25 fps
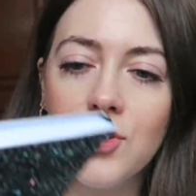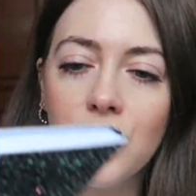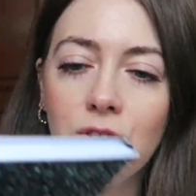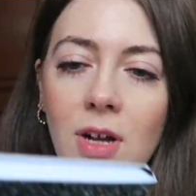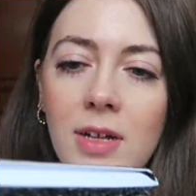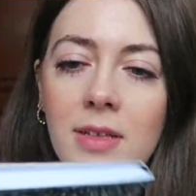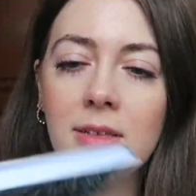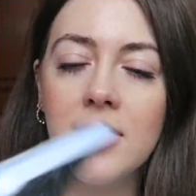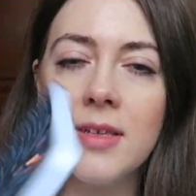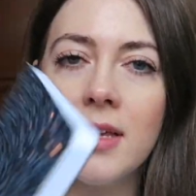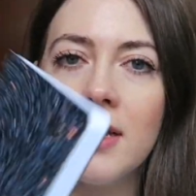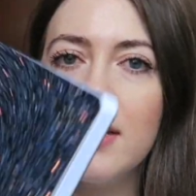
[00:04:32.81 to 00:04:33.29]

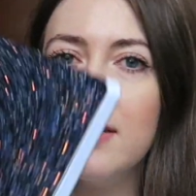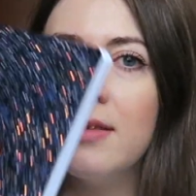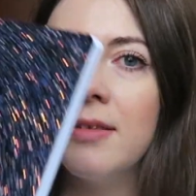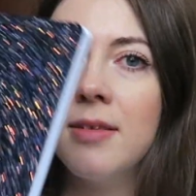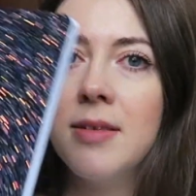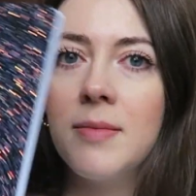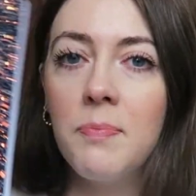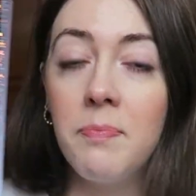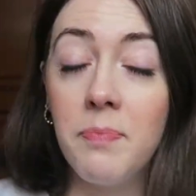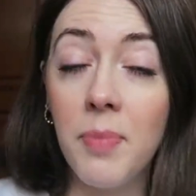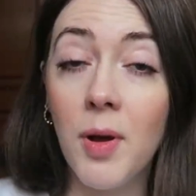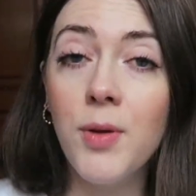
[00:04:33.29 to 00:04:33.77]

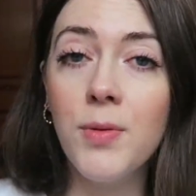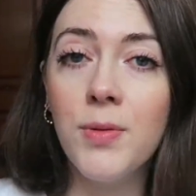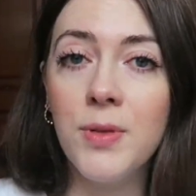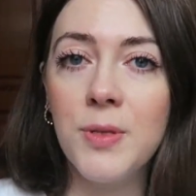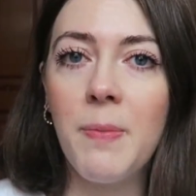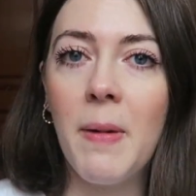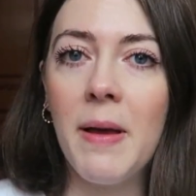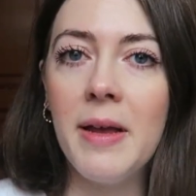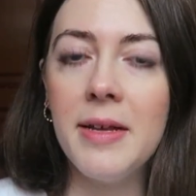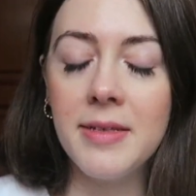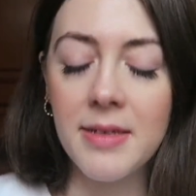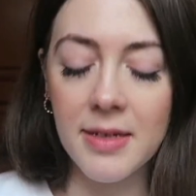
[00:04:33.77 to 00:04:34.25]
transcends both
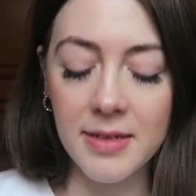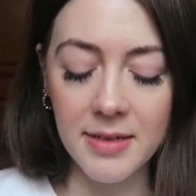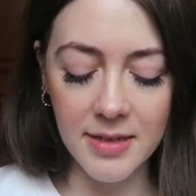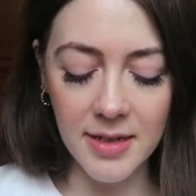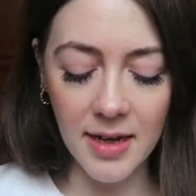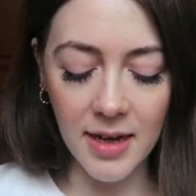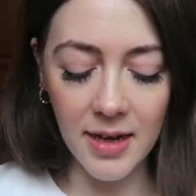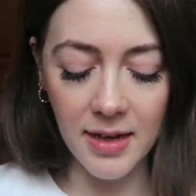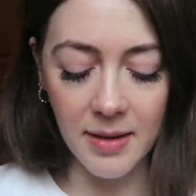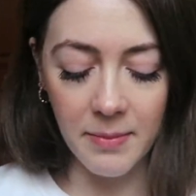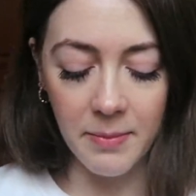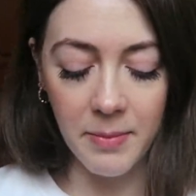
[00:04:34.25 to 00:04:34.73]
space and
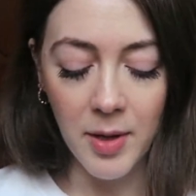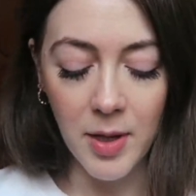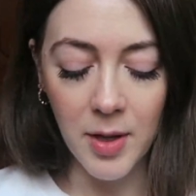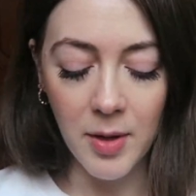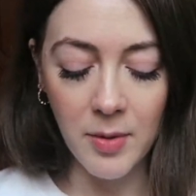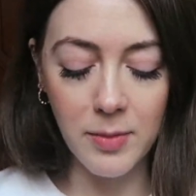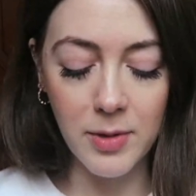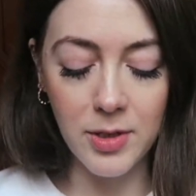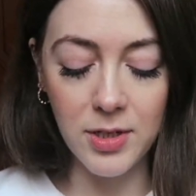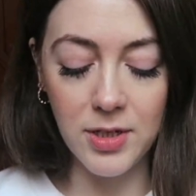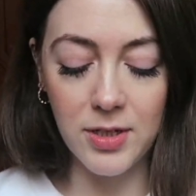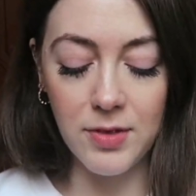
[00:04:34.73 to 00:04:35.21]
time,
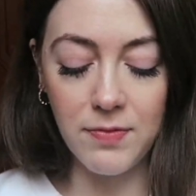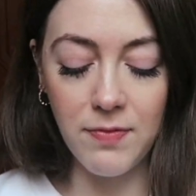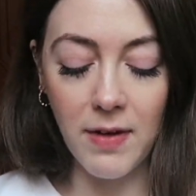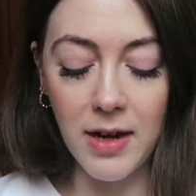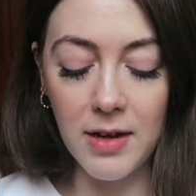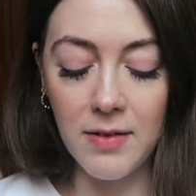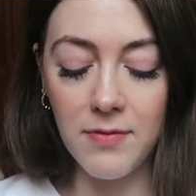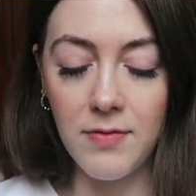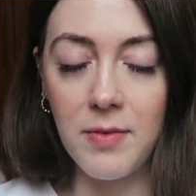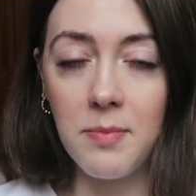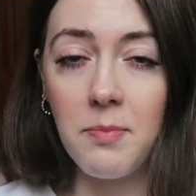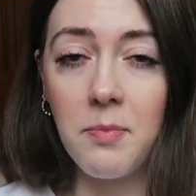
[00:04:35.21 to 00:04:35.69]
which is
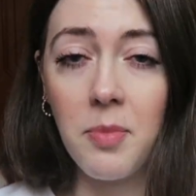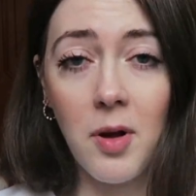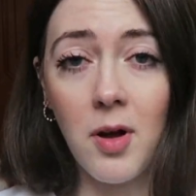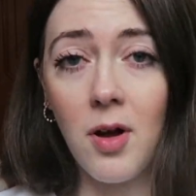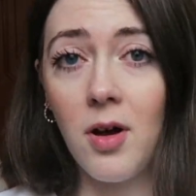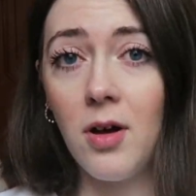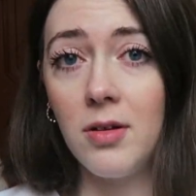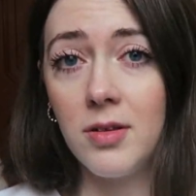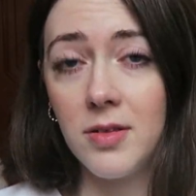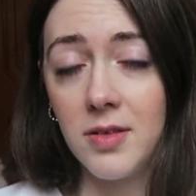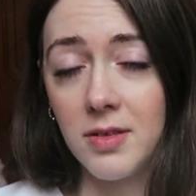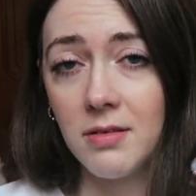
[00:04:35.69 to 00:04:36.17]
relevant
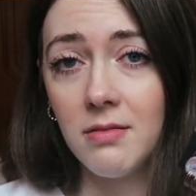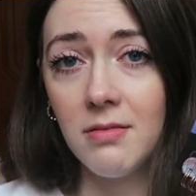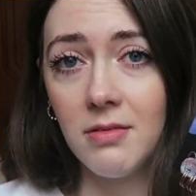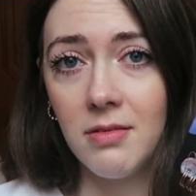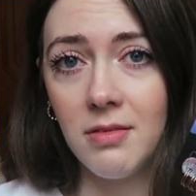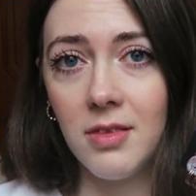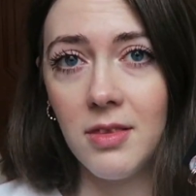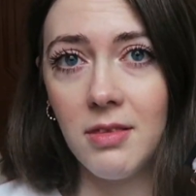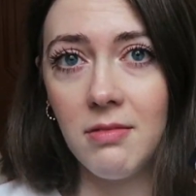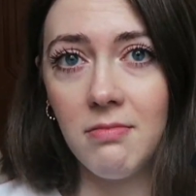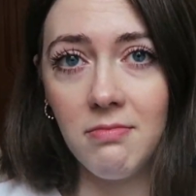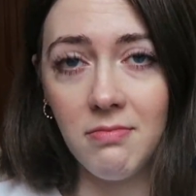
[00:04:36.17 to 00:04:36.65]
because,
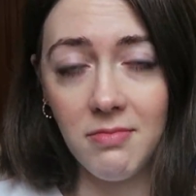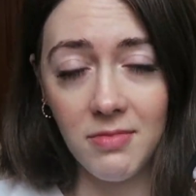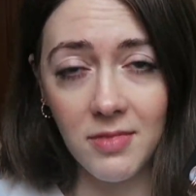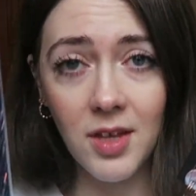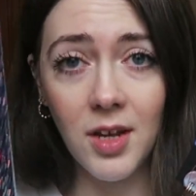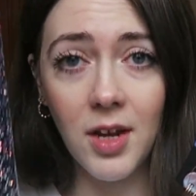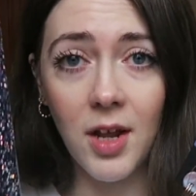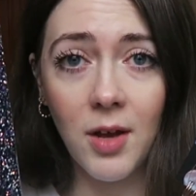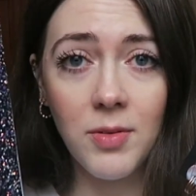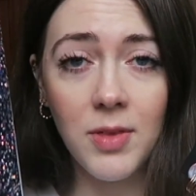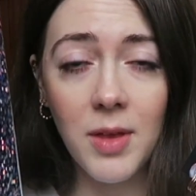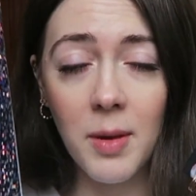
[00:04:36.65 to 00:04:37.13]
you
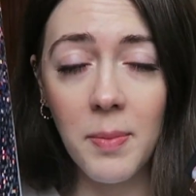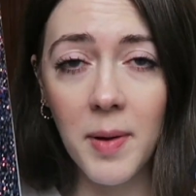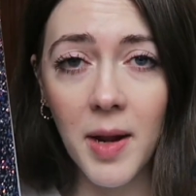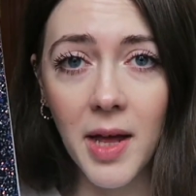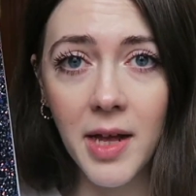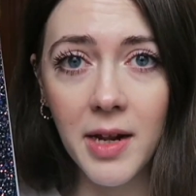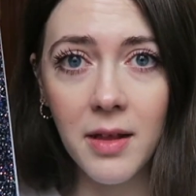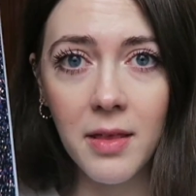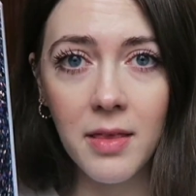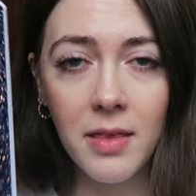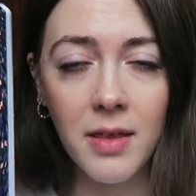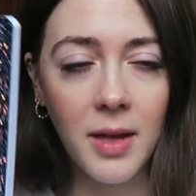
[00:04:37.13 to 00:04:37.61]
know, they're
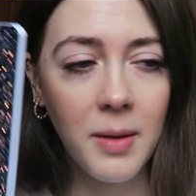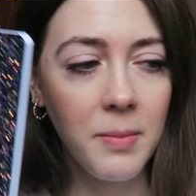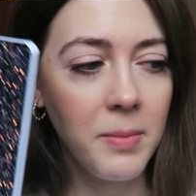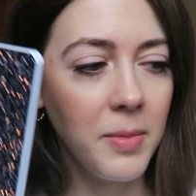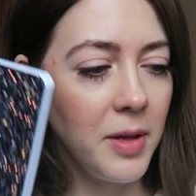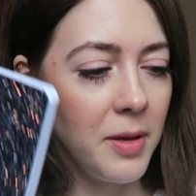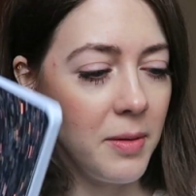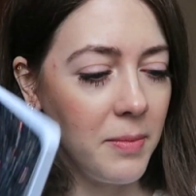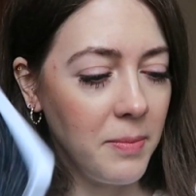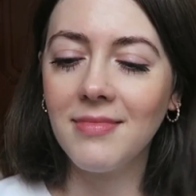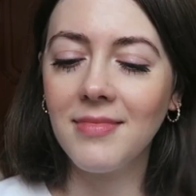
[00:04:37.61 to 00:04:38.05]
planet themed.